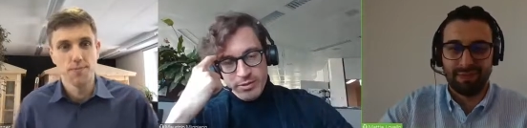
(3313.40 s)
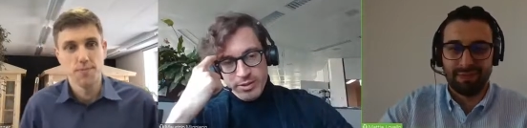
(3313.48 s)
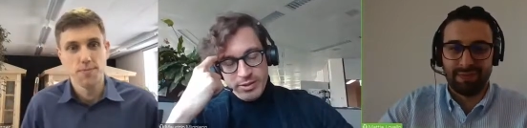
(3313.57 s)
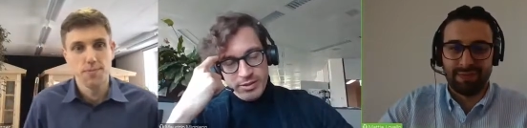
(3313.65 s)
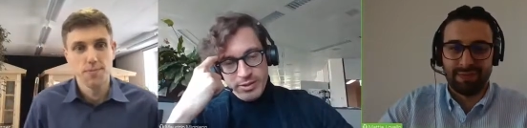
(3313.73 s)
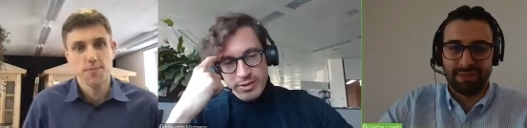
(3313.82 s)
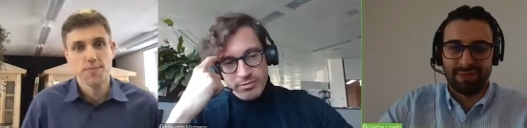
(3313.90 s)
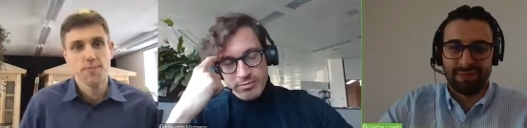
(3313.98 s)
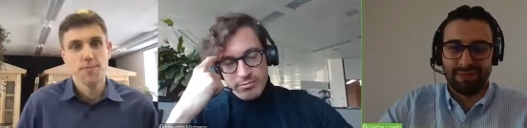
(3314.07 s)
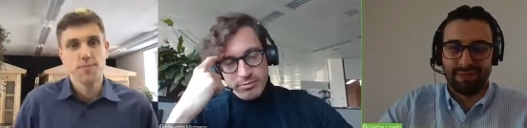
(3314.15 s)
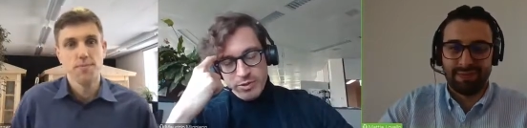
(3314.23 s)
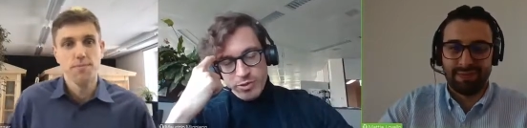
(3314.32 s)
Speaker 1: or
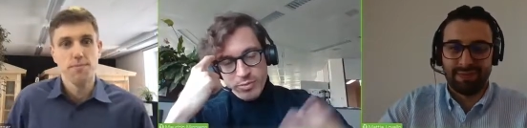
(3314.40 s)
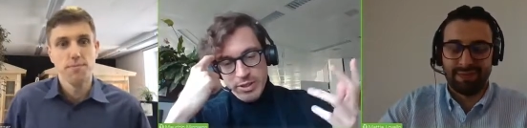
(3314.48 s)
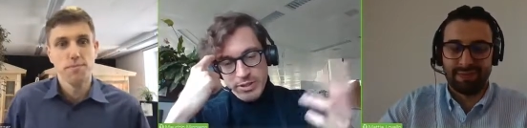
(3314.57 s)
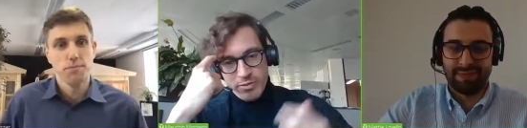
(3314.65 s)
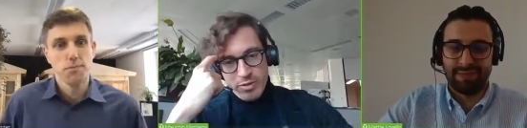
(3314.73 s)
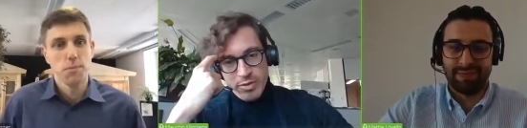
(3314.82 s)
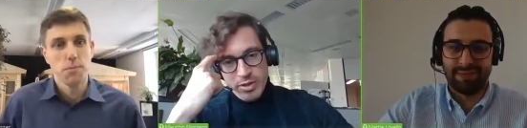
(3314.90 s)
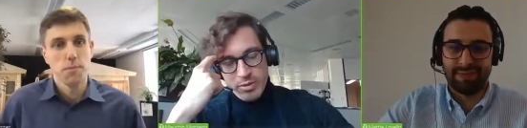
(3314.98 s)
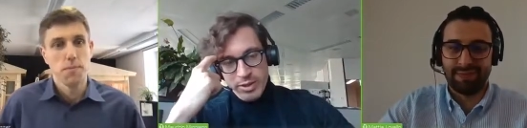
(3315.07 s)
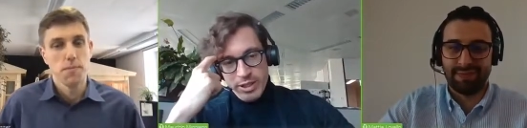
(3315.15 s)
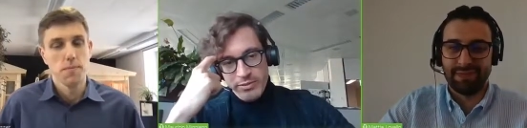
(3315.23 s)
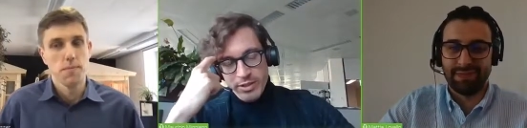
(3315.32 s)
two million, three
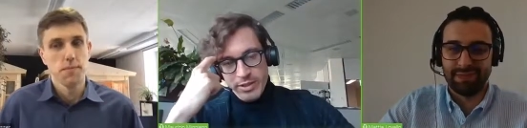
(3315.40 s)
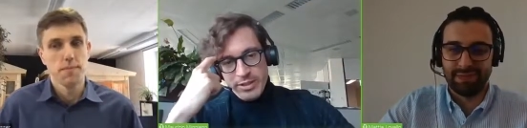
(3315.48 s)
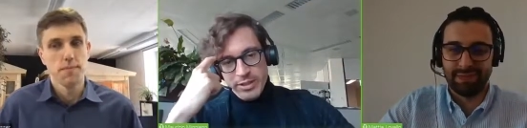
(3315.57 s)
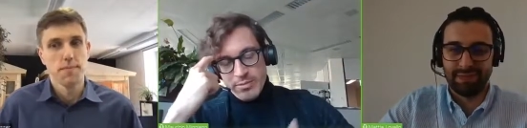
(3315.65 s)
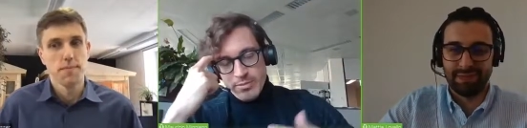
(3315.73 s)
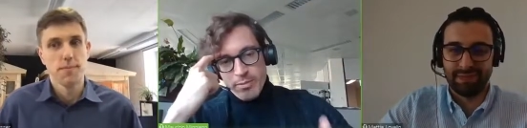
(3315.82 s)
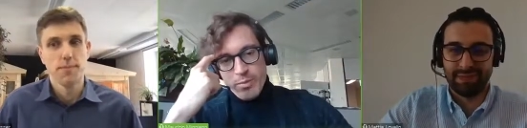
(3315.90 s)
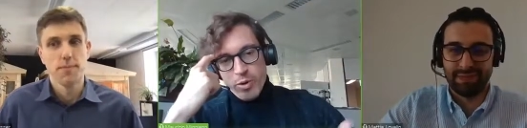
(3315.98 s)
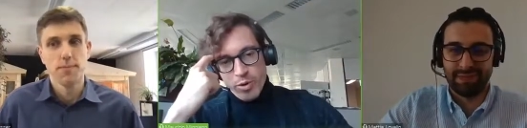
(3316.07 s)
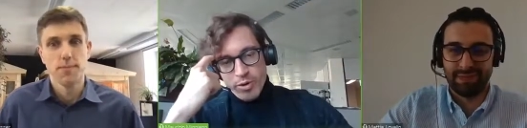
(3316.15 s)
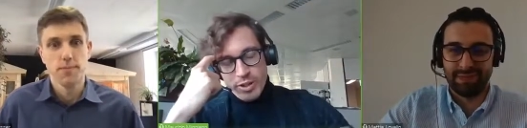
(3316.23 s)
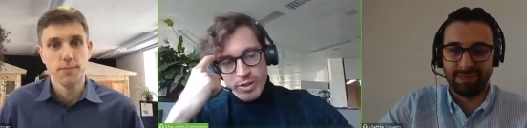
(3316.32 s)
million, whatever is
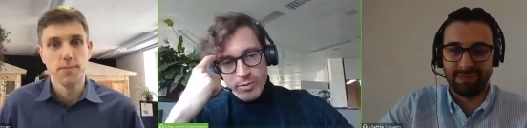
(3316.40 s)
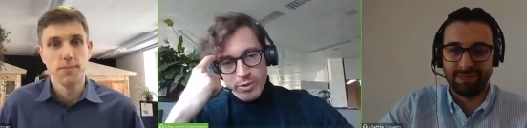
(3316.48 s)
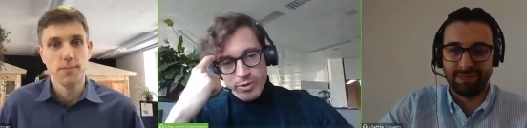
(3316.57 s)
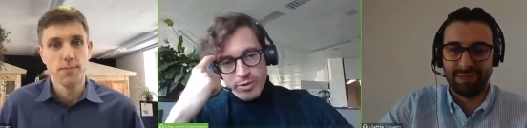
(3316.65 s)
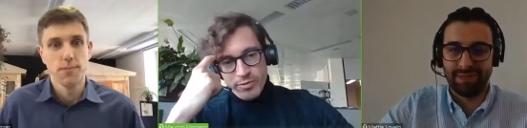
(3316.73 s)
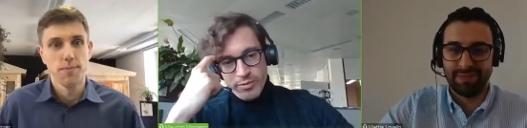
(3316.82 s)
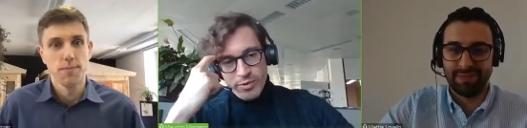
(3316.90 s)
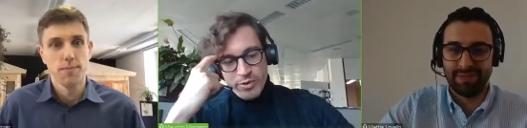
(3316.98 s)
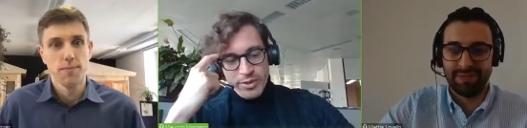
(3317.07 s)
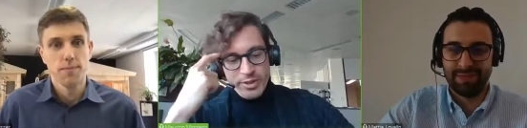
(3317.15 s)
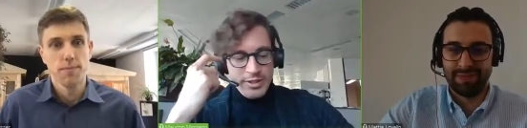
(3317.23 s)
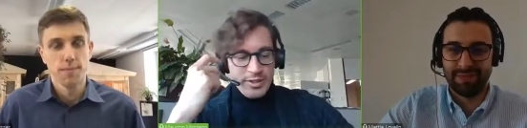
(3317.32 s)
more in
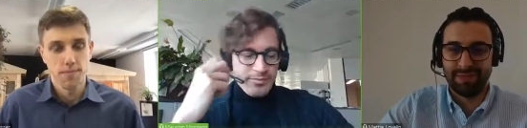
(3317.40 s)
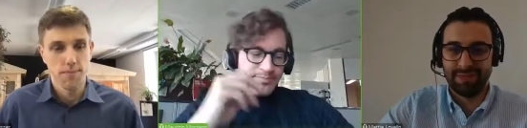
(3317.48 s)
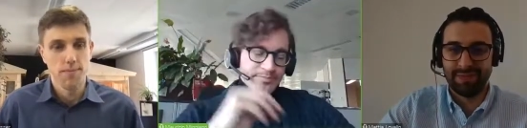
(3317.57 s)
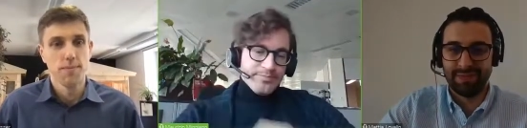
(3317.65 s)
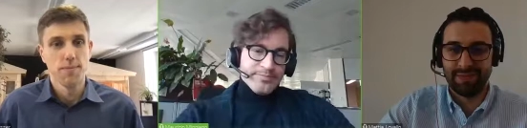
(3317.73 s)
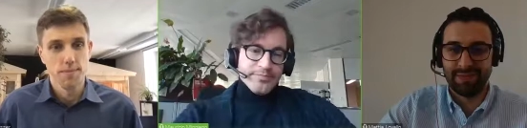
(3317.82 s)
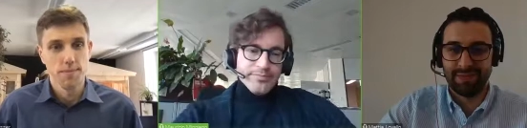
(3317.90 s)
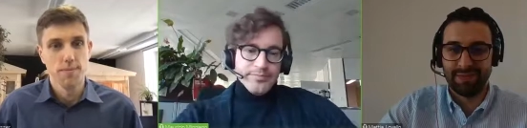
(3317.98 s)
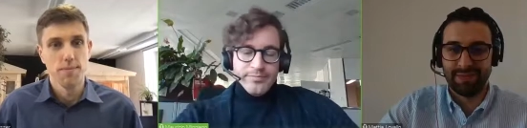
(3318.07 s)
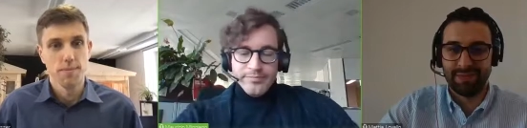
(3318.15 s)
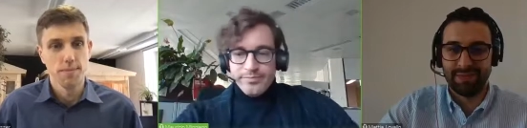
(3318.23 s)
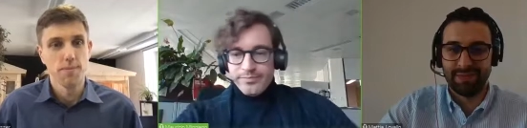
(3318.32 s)
conversions.
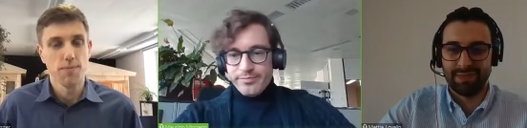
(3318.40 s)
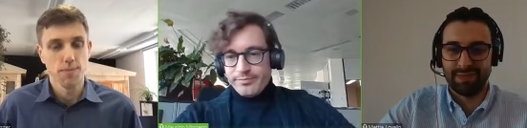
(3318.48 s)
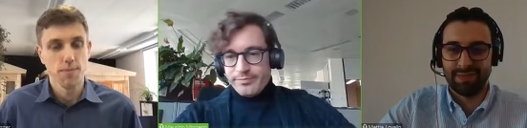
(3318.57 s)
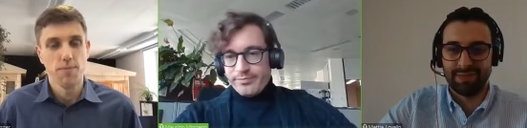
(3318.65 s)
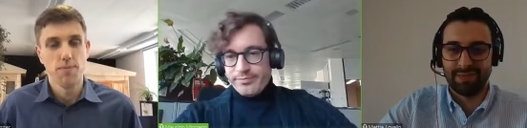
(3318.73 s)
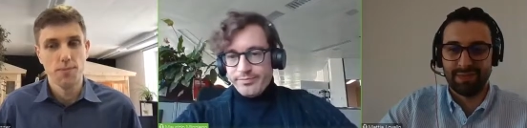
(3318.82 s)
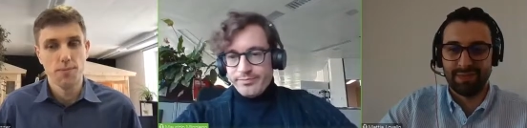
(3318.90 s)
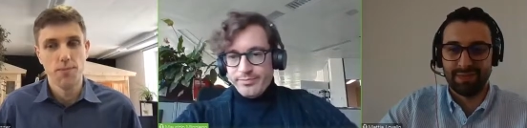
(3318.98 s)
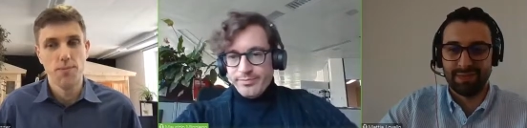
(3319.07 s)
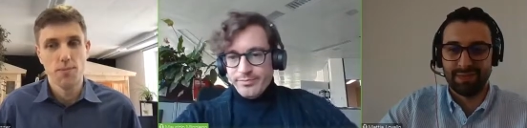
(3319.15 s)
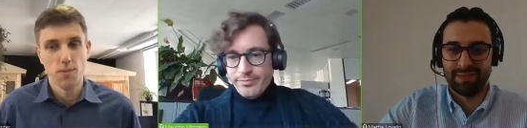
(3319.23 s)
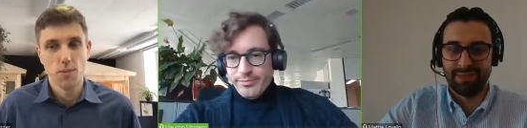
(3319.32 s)
Mm-hmm. mm-hmm.
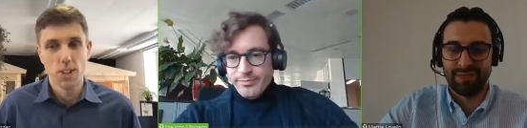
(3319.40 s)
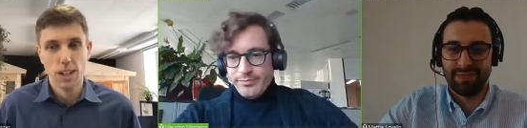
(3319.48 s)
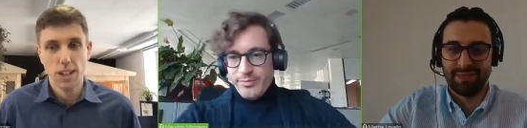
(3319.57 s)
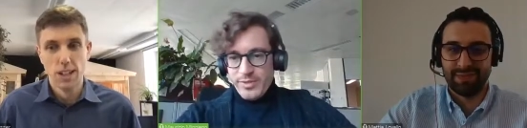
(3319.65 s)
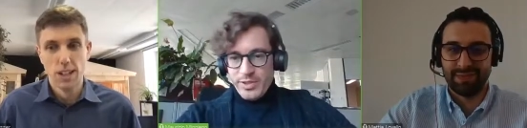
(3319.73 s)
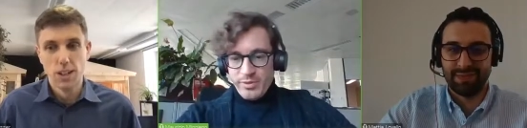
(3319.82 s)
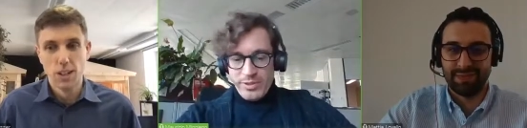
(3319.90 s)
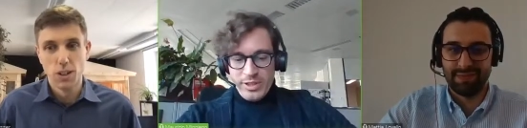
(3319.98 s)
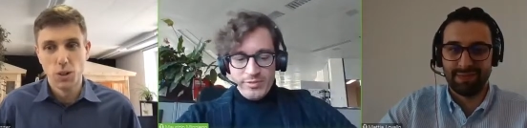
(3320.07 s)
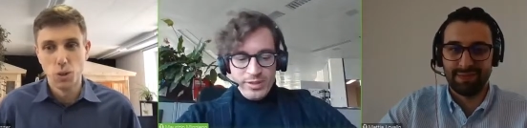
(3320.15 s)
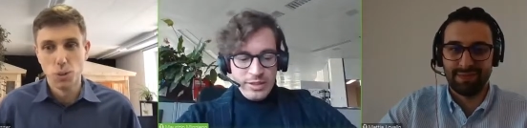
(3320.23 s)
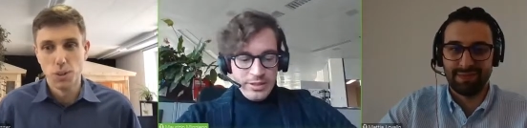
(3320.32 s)
So
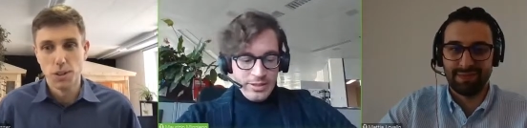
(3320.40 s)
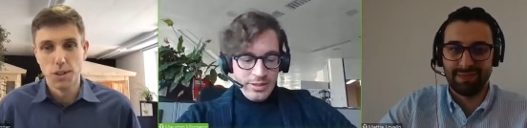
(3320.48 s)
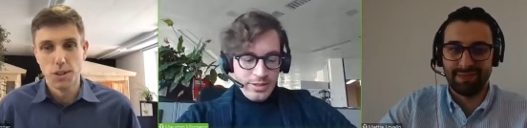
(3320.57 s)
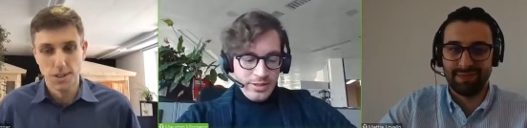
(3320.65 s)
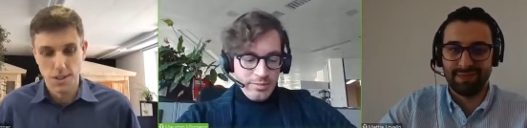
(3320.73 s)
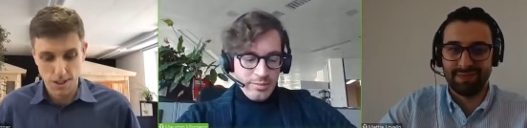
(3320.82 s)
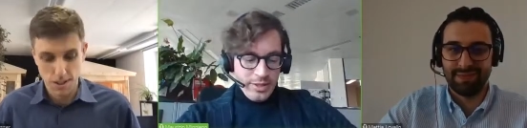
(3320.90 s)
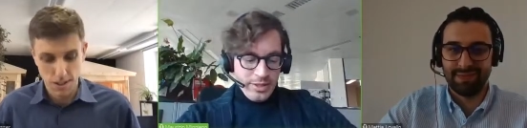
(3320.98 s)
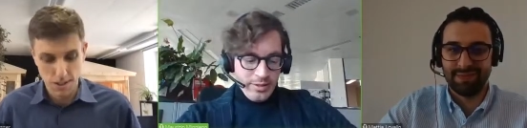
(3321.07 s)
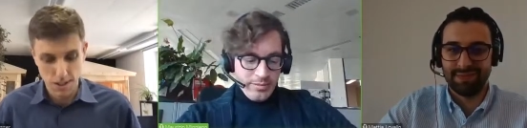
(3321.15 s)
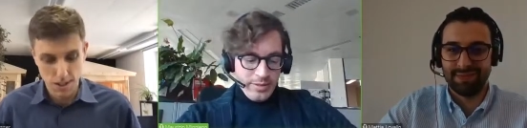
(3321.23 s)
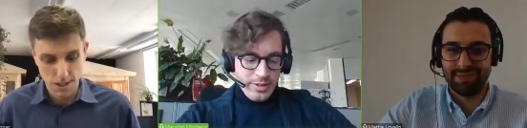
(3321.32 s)
definitely
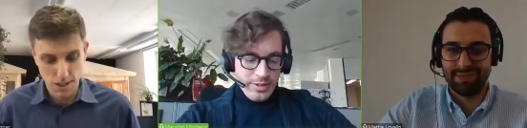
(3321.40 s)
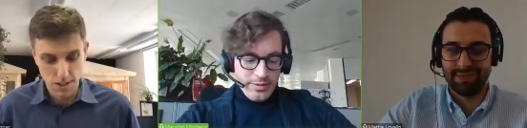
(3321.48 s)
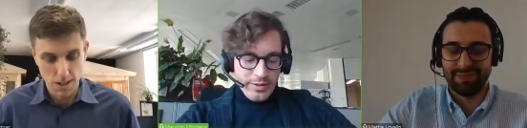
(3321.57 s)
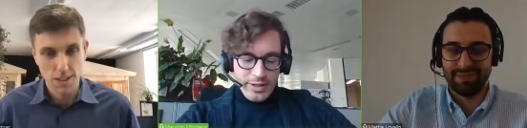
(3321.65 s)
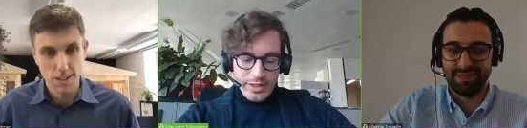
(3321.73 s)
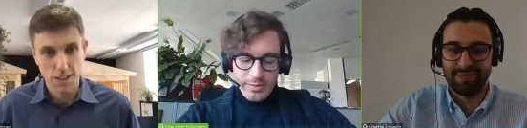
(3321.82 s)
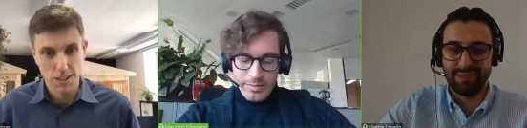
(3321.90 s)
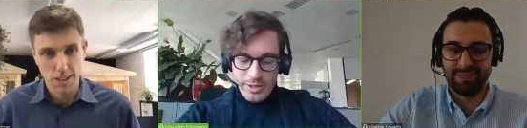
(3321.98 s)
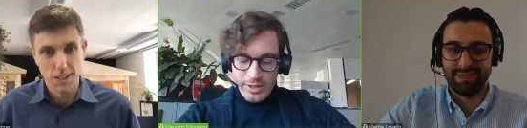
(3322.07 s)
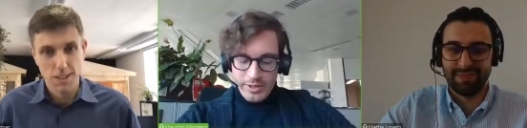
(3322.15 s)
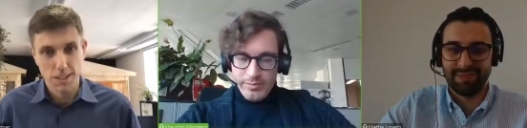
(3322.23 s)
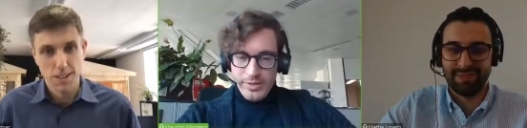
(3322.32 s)
CPA is the
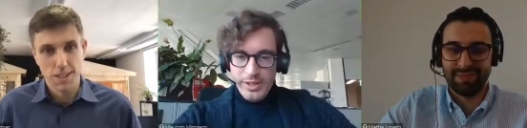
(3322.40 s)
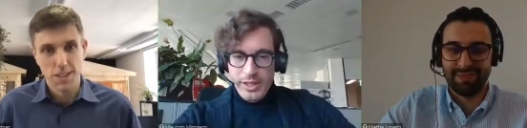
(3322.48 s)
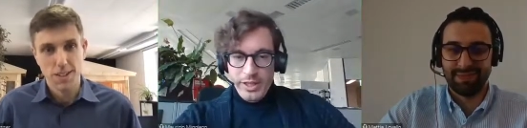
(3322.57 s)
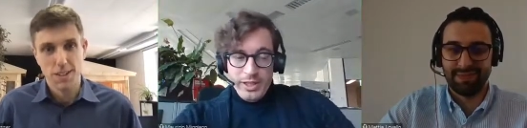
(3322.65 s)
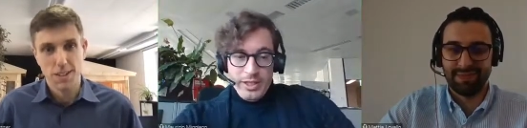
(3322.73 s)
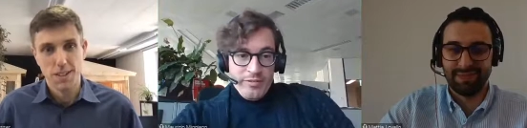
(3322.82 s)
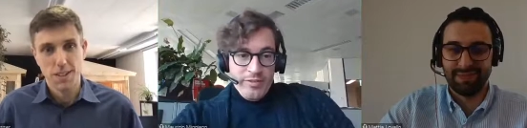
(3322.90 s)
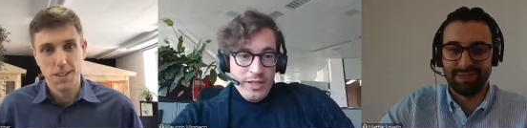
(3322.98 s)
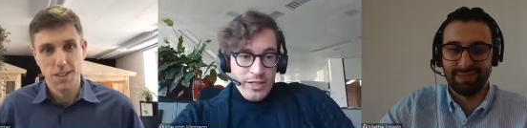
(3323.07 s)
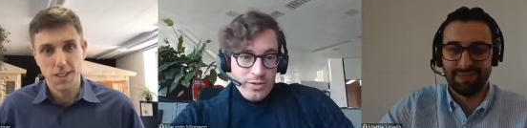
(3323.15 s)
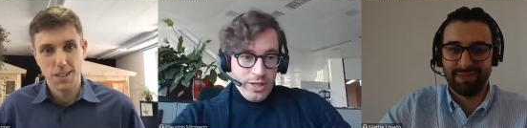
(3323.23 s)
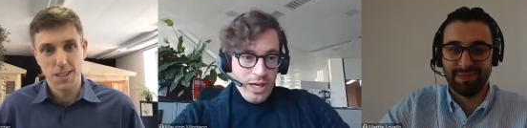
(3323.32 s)
KPI. And I think
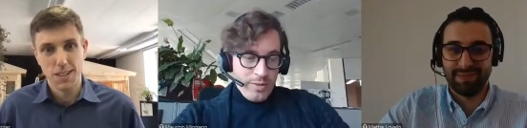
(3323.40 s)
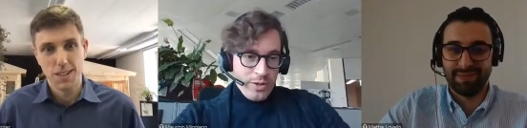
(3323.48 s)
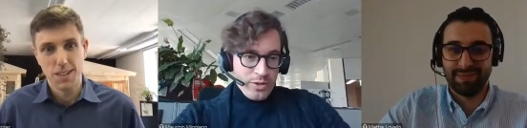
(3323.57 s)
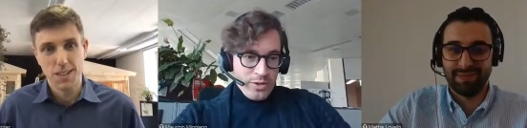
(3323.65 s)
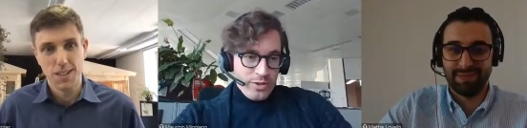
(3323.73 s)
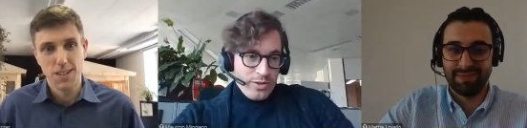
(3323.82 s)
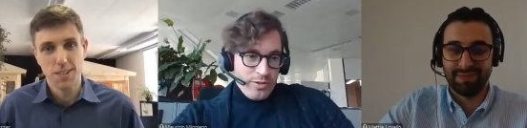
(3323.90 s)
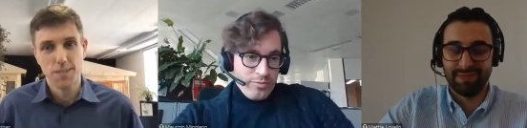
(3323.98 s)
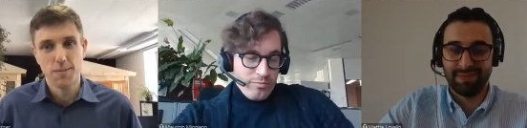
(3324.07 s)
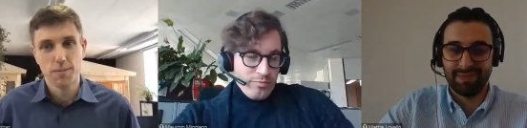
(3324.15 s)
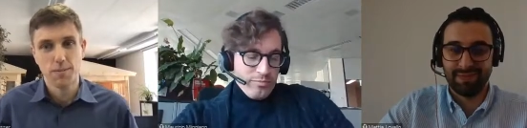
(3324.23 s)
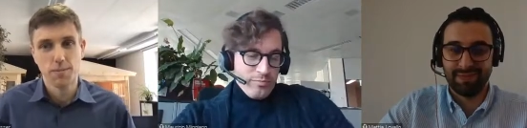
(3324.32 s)
it's okay because